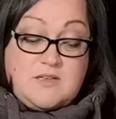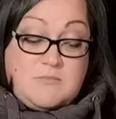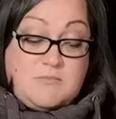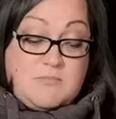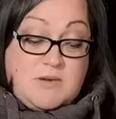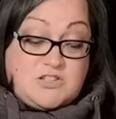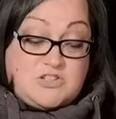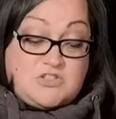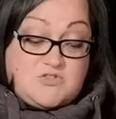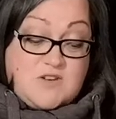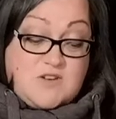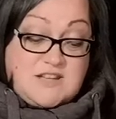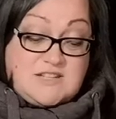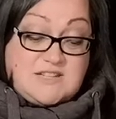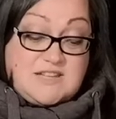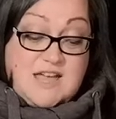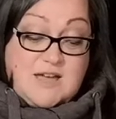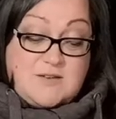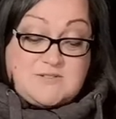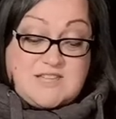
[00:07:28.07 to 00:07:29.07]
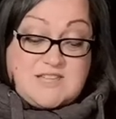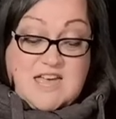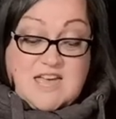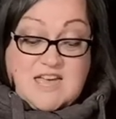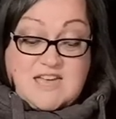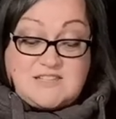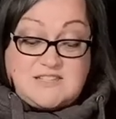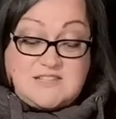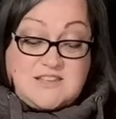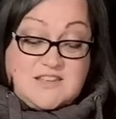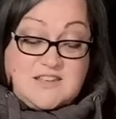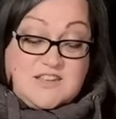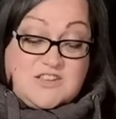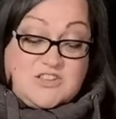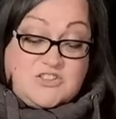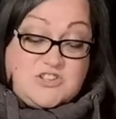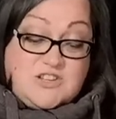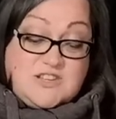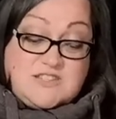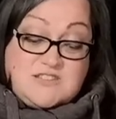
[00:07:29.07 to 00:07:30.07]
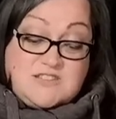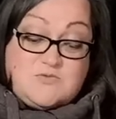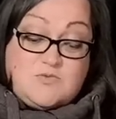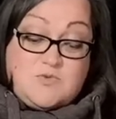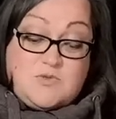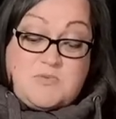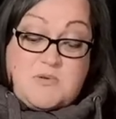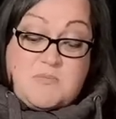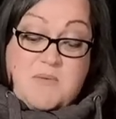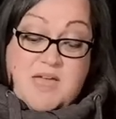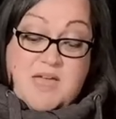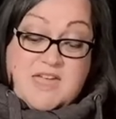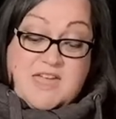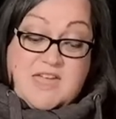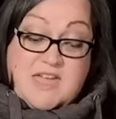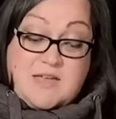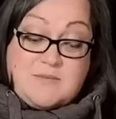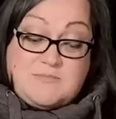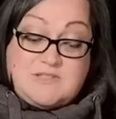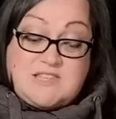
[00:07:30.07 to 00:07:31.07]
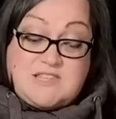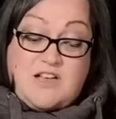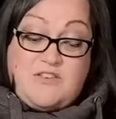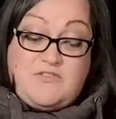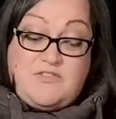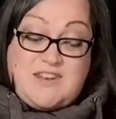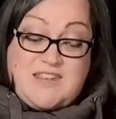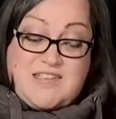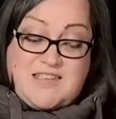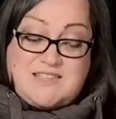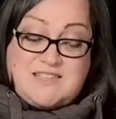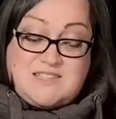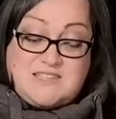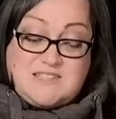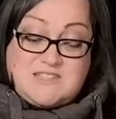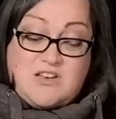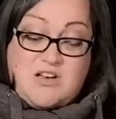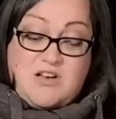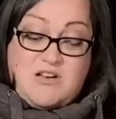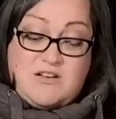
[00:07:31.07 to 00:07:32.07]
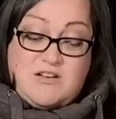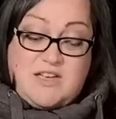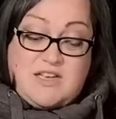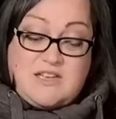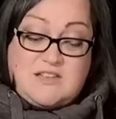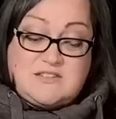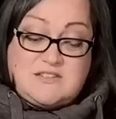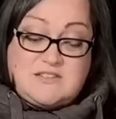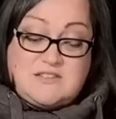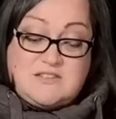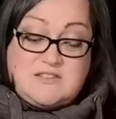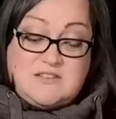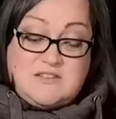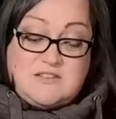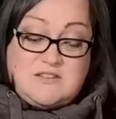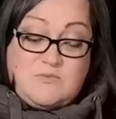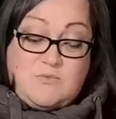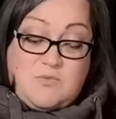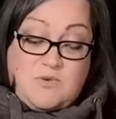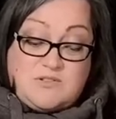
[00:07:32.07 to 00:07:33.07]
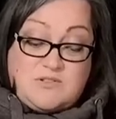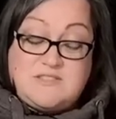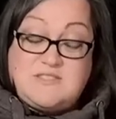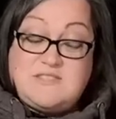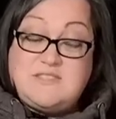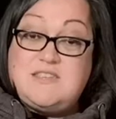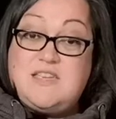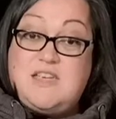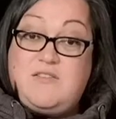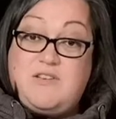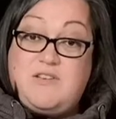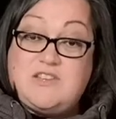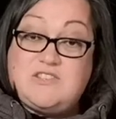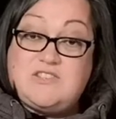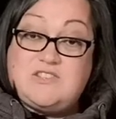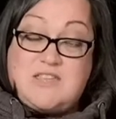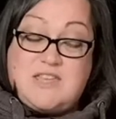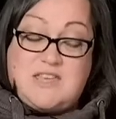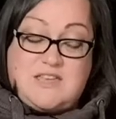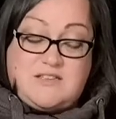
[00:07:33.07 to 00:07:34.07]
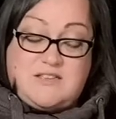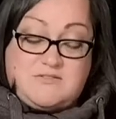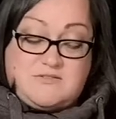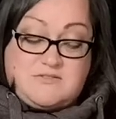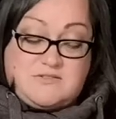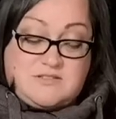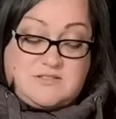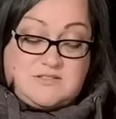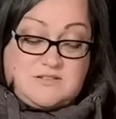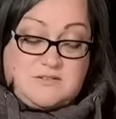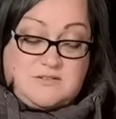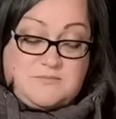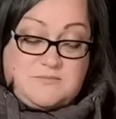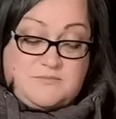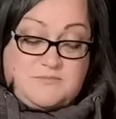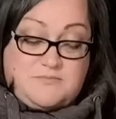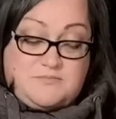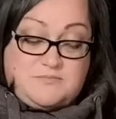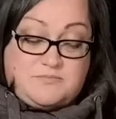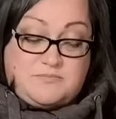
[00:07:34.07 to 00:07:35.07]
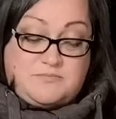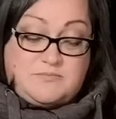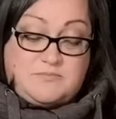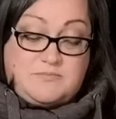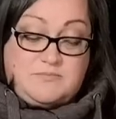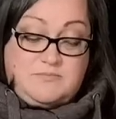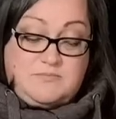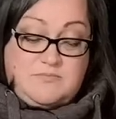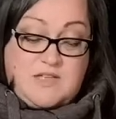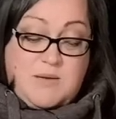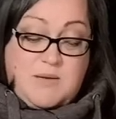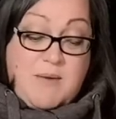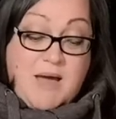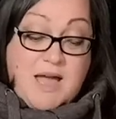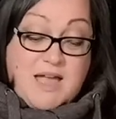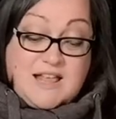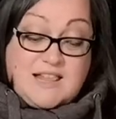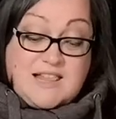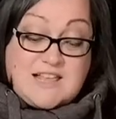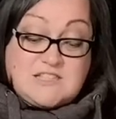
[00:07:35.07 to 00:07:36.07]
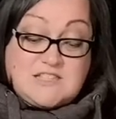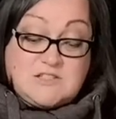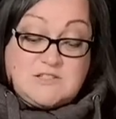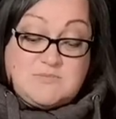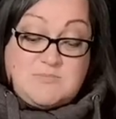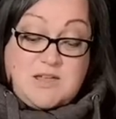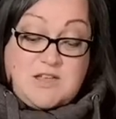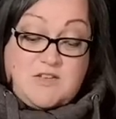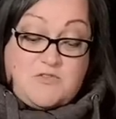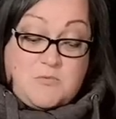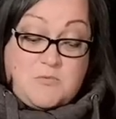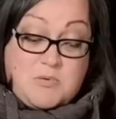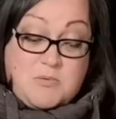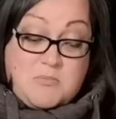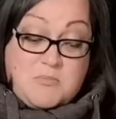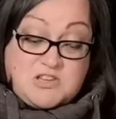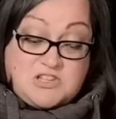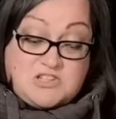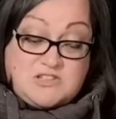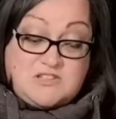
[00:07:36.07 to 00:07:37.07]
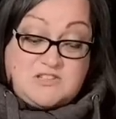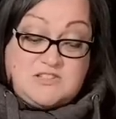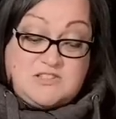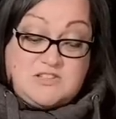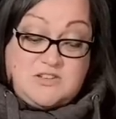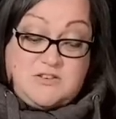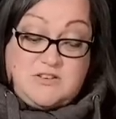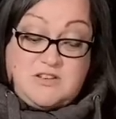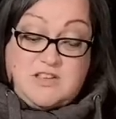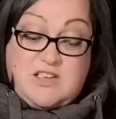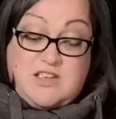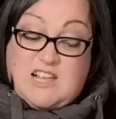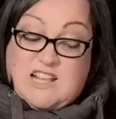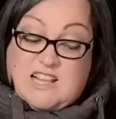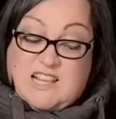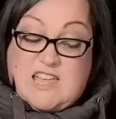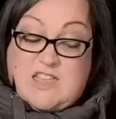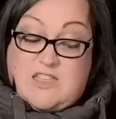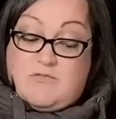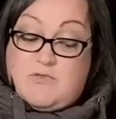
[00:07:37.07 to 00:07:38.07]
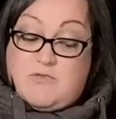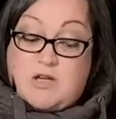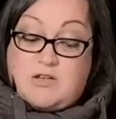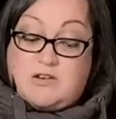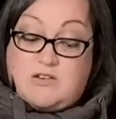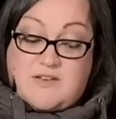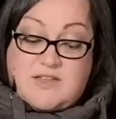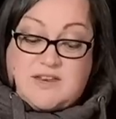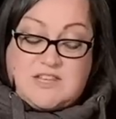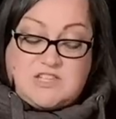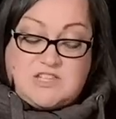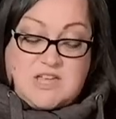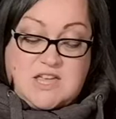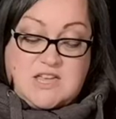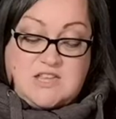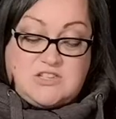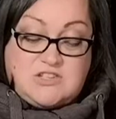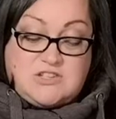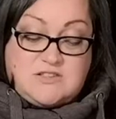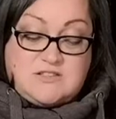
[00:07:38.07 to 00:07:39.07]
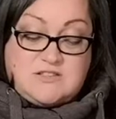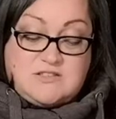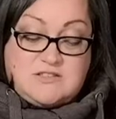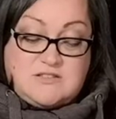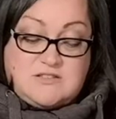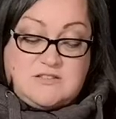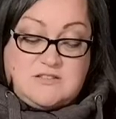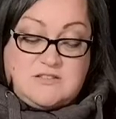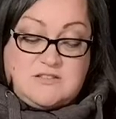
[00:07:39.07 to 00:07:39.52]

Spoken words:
By striding out ahead, Jesus would be making himself an easy target once he reached the hills. Michael asked me for permission to clear the road of any dangers.